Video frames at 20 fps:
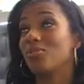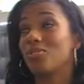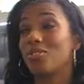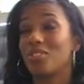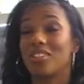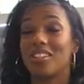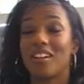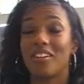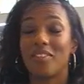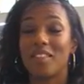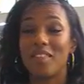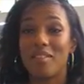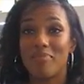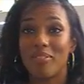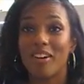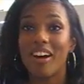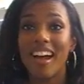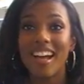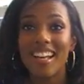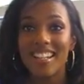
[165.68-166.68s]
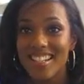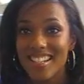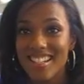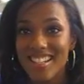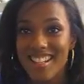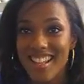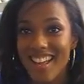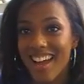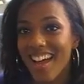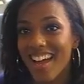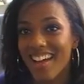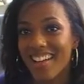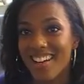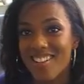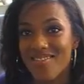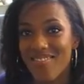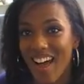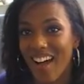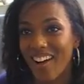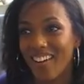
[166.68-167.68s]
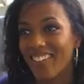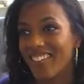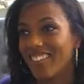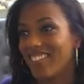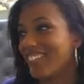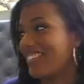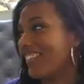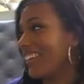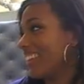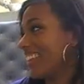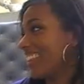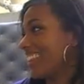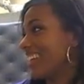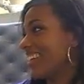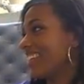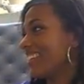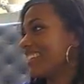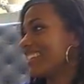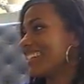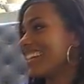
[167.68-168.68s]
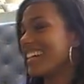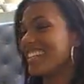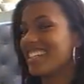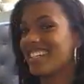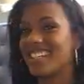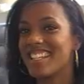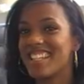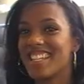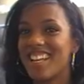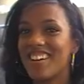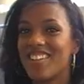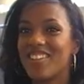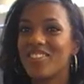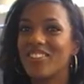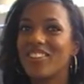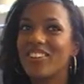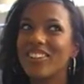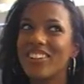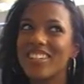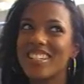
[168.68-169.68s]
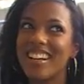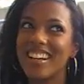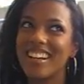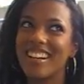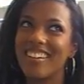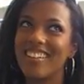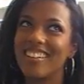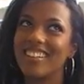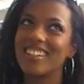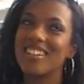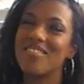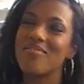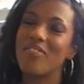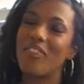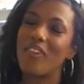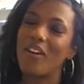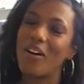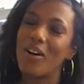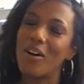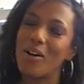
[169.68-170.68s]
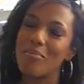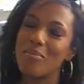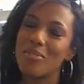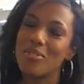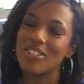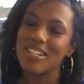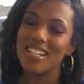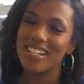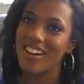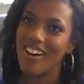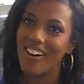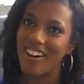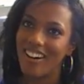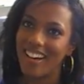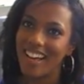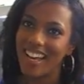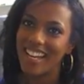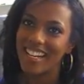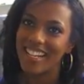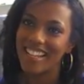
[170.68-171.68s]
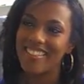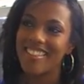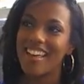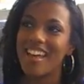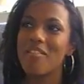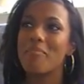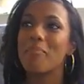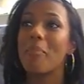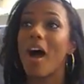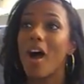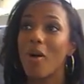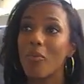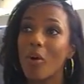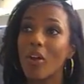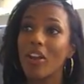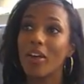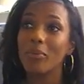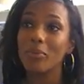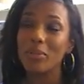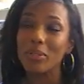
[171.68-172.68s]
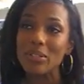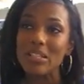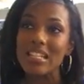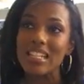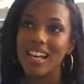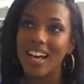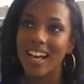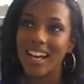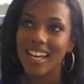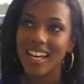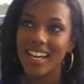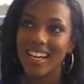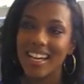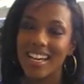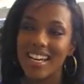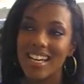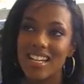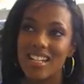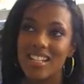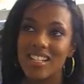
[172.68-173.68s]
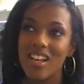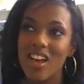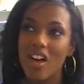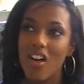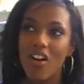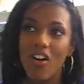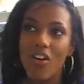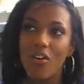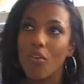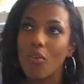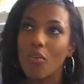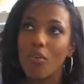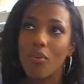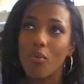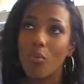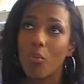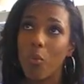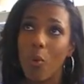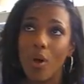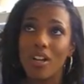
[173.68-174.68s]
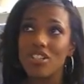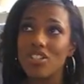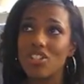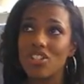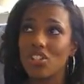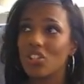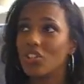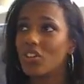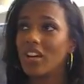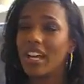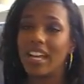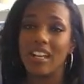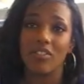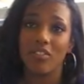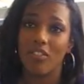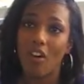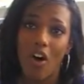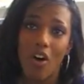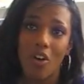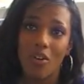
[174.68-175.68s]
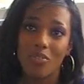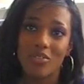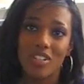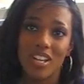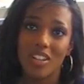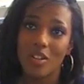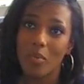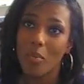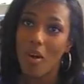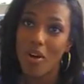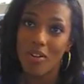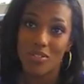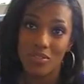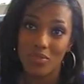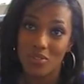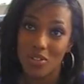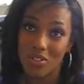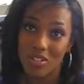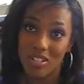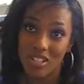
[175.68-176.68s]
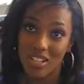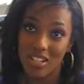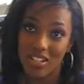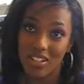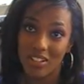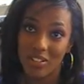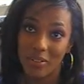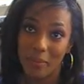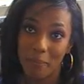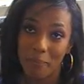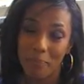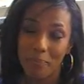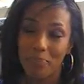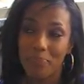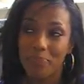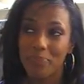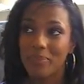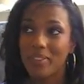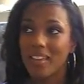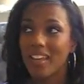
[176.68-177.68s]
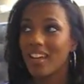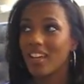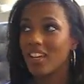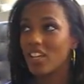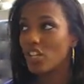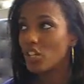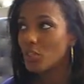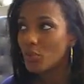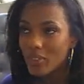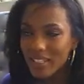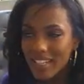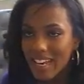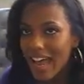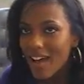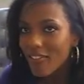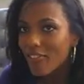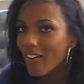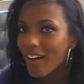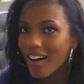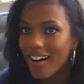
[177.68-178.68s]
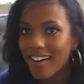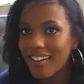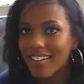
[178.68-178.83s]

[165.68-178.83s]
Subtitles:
of stuff in the press, isn't there, about one thing or another, so of course I can't confirm or deny anything, but what I will say is, once you're involved in the world of Doctor Who, you never